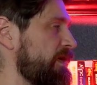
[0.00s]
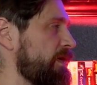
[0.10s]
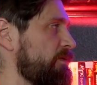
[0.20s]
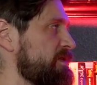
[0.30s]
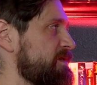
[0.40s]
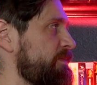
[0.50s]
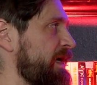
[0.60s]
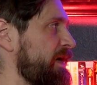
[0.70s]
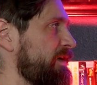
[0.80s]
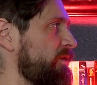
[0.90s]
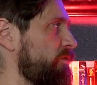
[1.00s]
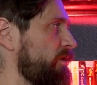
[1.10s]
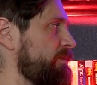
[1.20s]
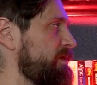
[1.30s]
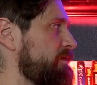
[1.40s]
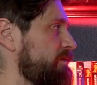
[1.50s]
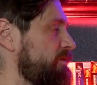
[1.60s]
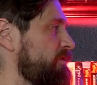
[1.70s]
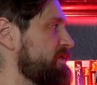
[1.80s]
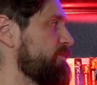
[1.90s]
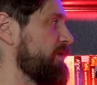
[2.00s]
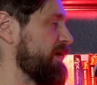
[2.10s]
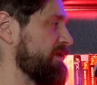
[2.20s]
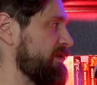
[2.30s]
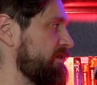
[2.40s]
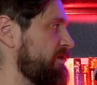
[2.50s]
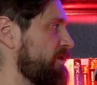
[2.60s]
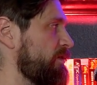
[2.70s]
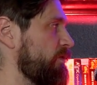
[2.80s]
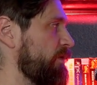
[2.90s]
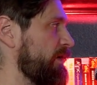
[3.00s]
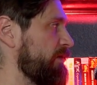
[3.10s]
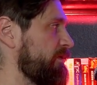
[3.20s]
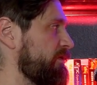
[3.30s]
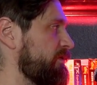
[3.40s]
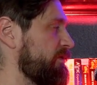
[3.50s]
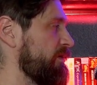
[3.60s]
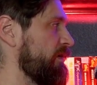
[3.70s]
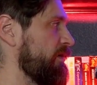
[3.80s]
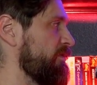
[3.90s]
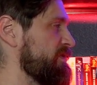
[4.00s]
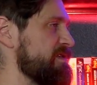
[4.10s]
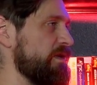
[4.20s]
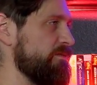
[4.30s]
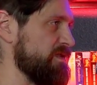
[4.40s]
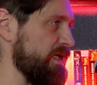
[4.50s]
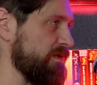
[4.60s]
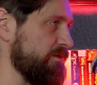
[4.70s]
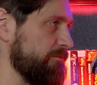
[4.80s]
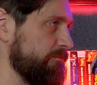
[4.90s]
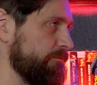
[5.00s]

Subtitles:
It was about a woman who was pregnant with the son of Satan.